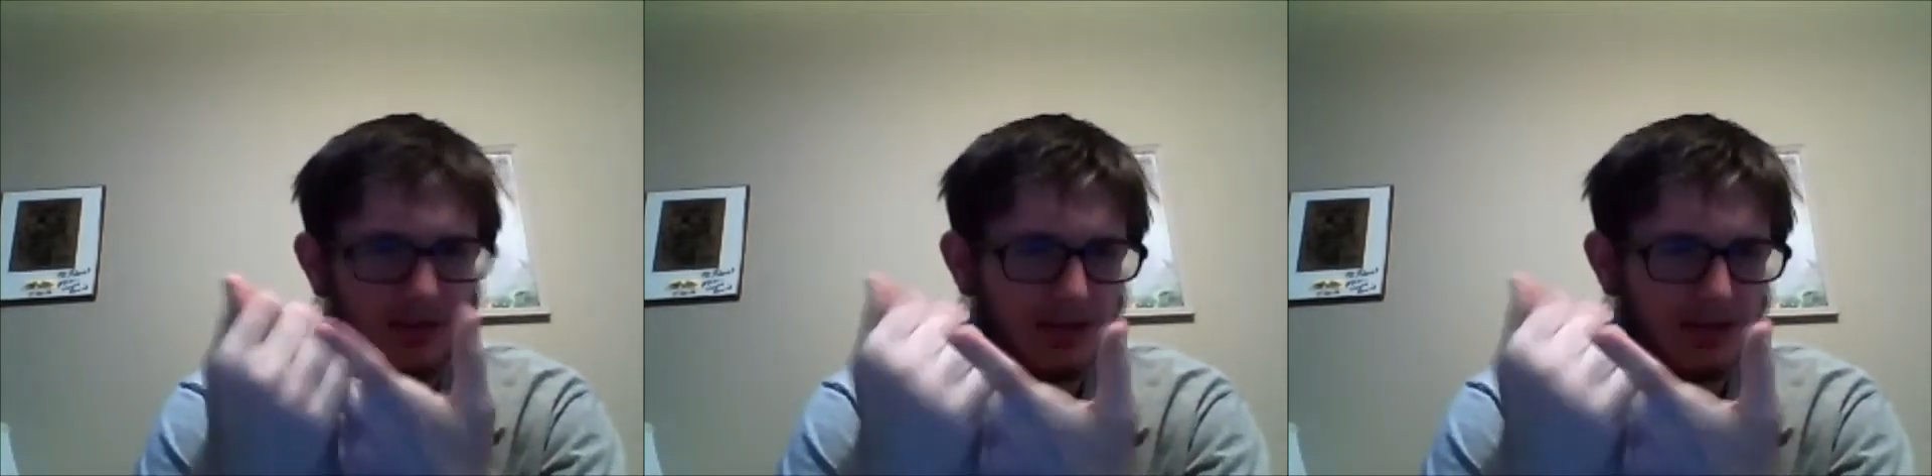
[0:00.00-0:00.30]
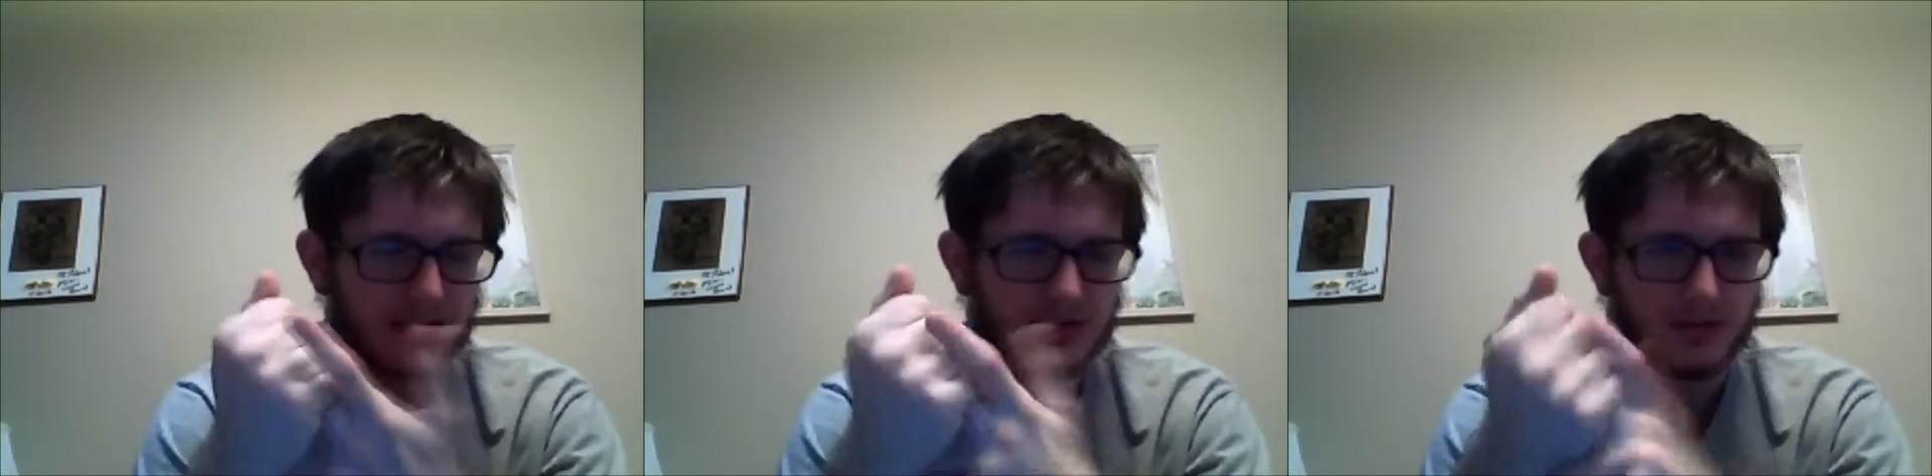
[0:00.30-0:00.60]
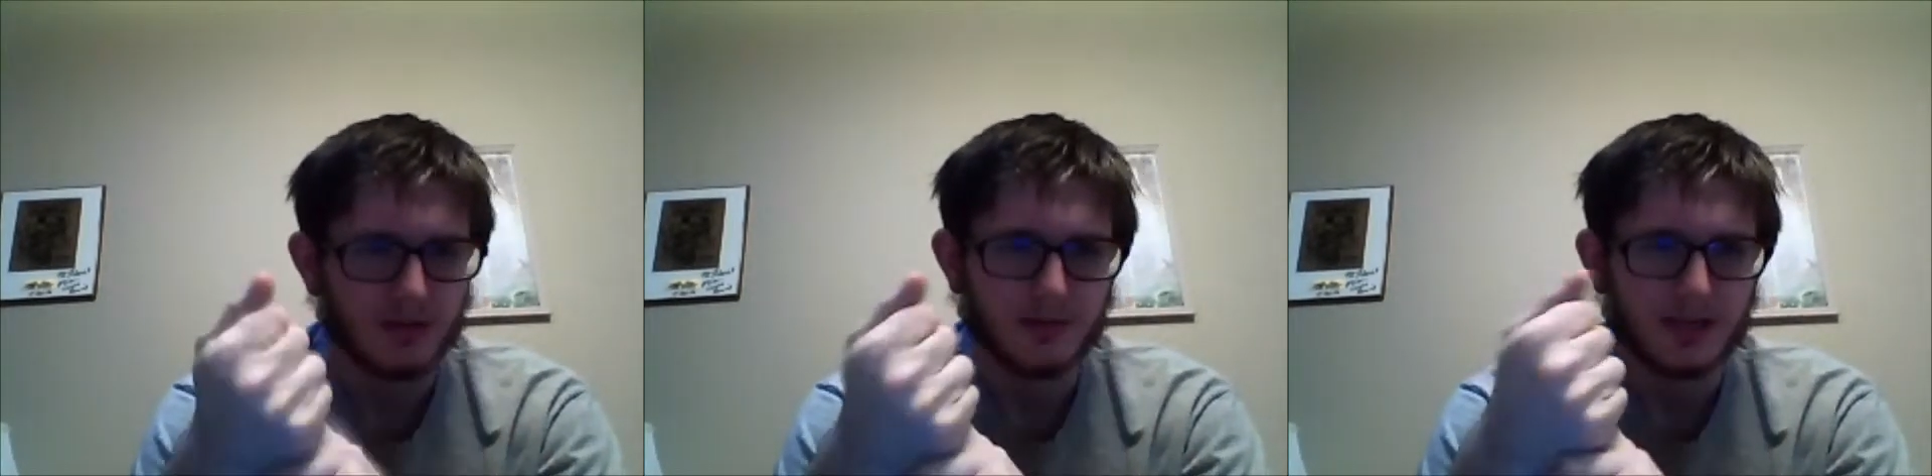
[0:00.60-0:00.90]
I mean,
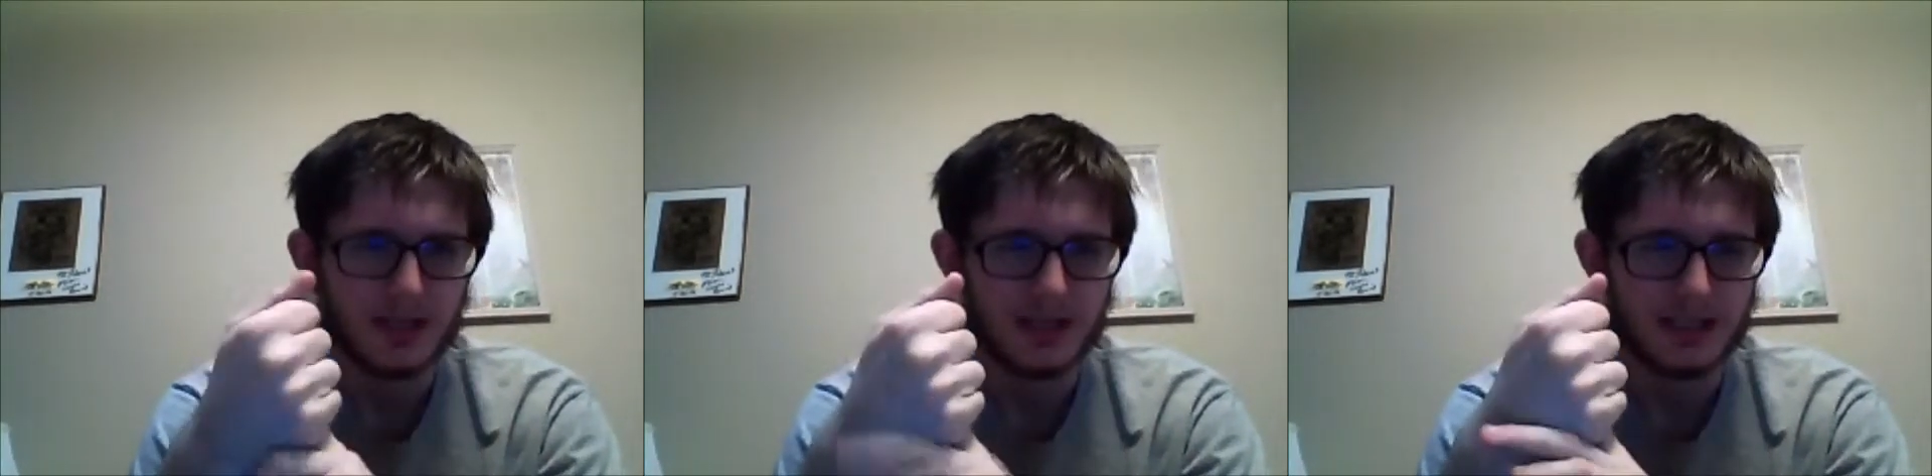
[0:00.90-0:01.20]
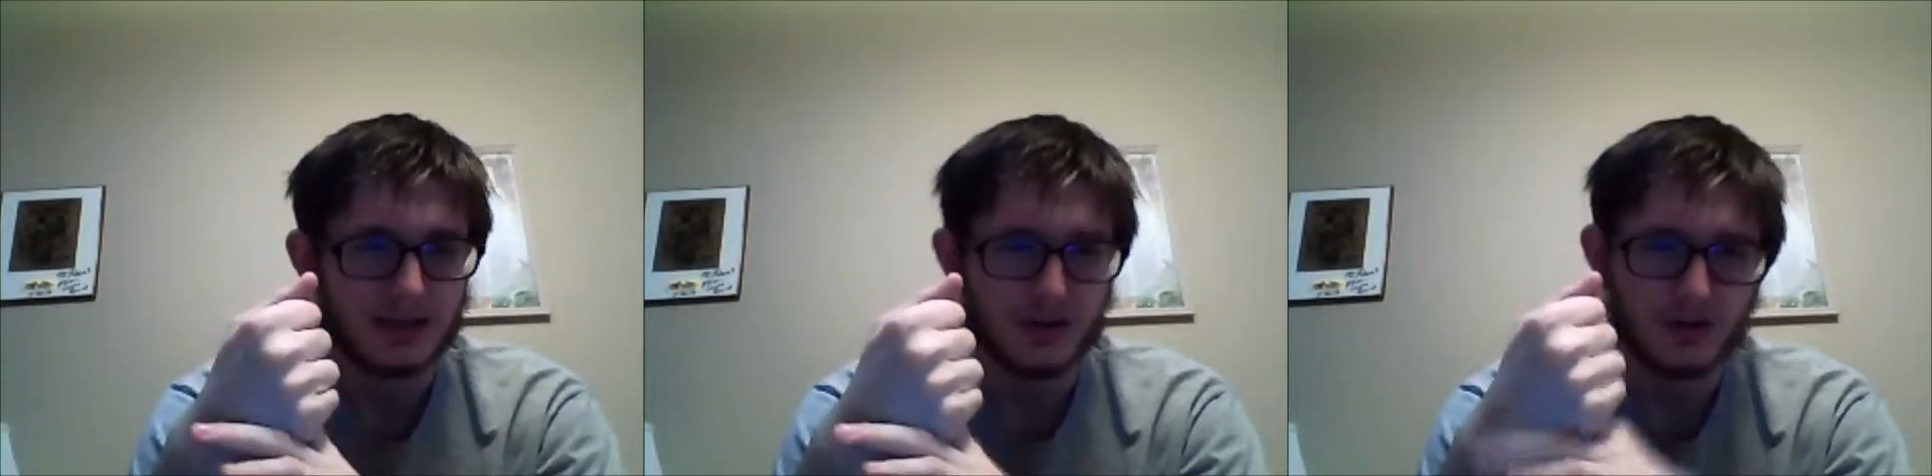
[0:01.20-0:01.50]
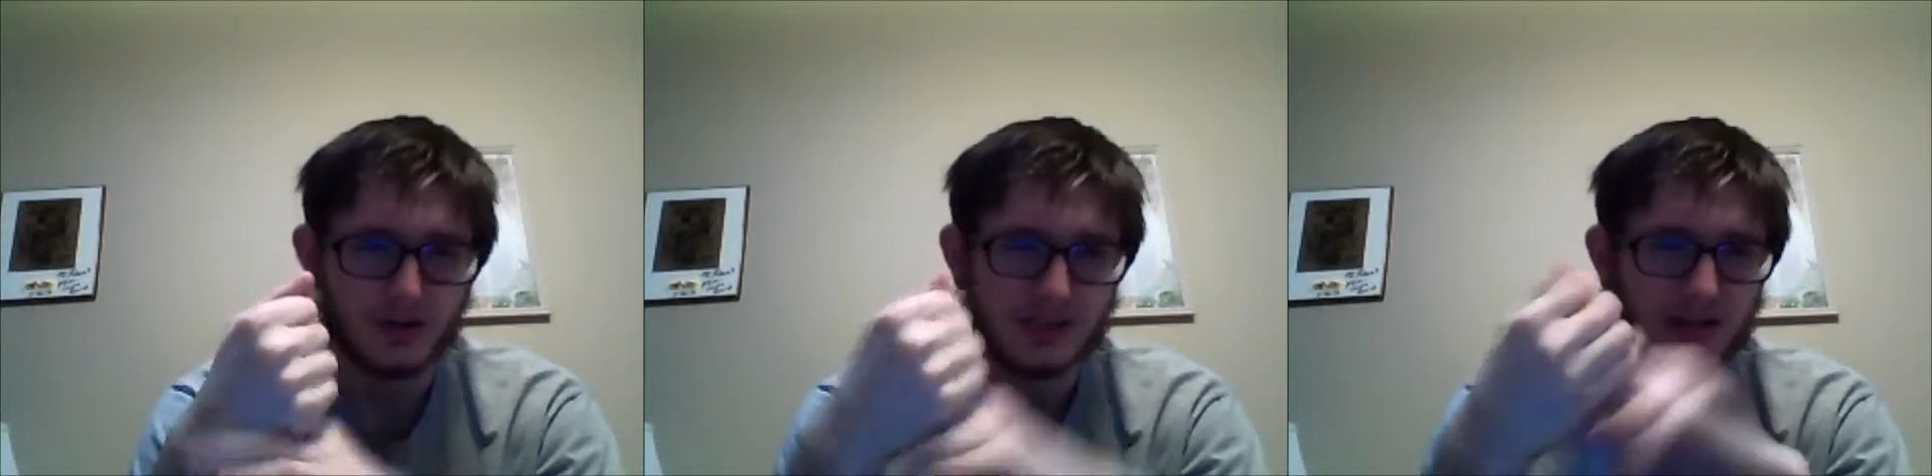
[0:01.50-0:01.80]
Suburban Nights is
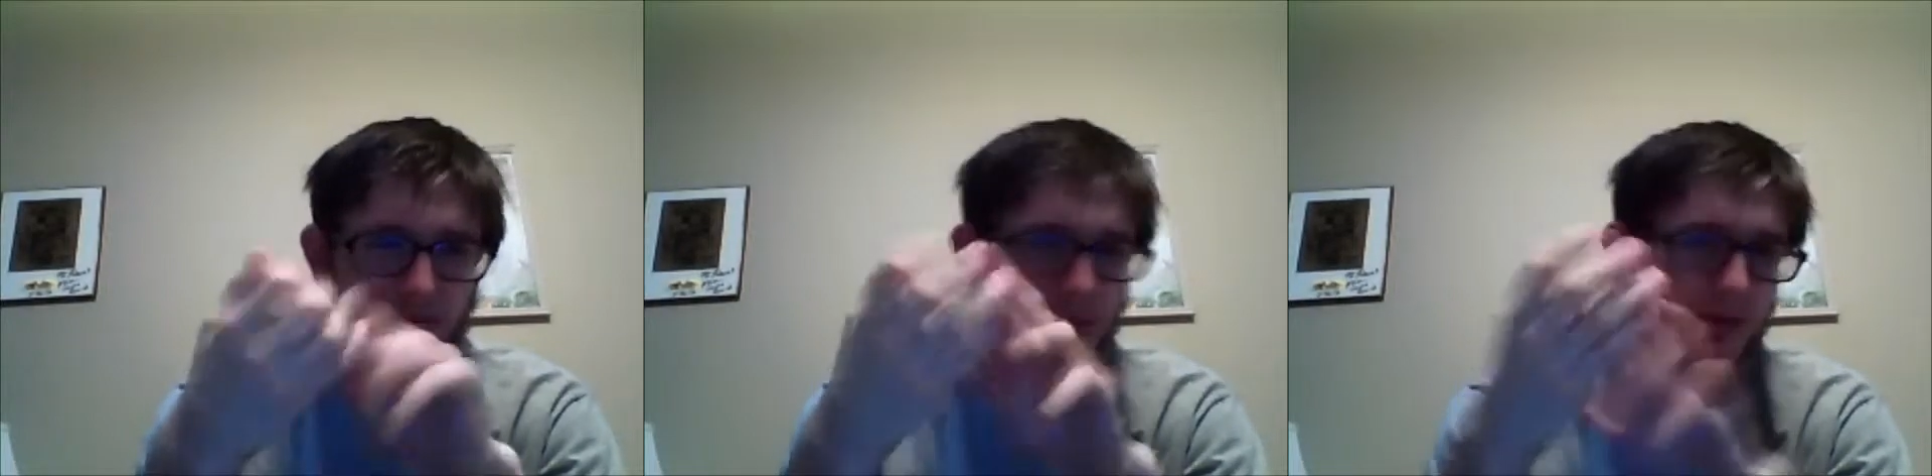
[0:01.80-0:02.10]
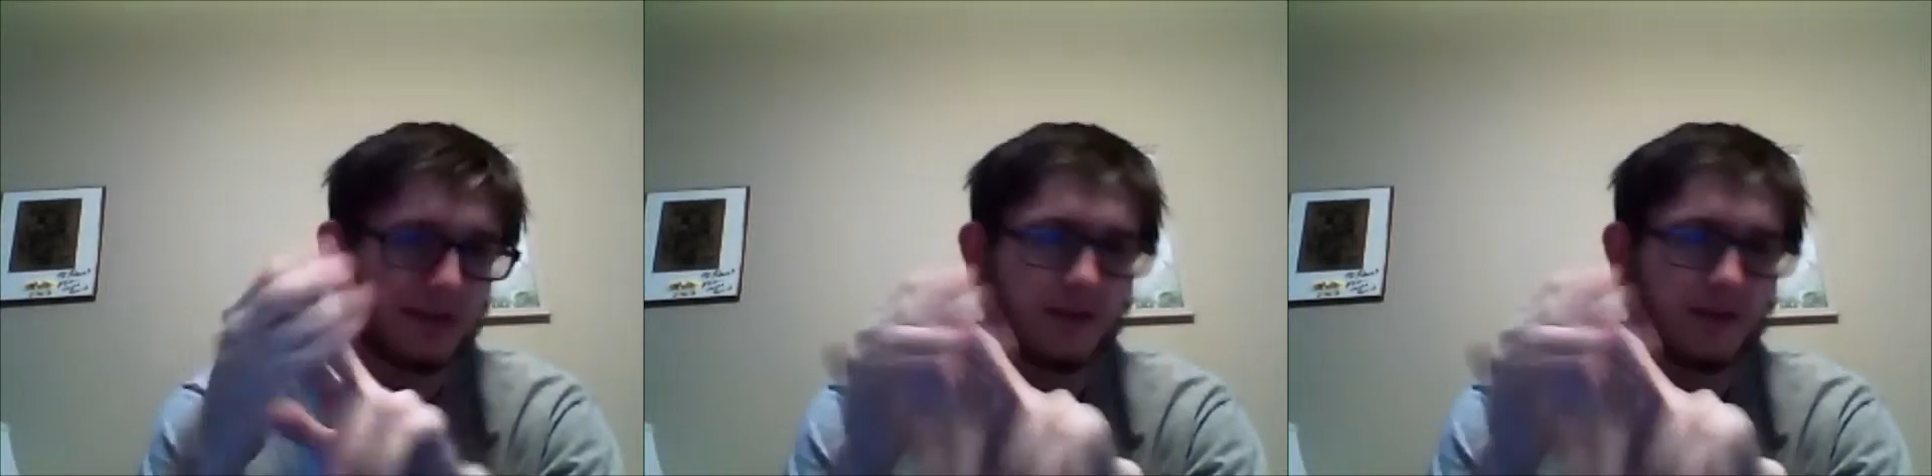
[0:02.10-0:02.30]
always going to be my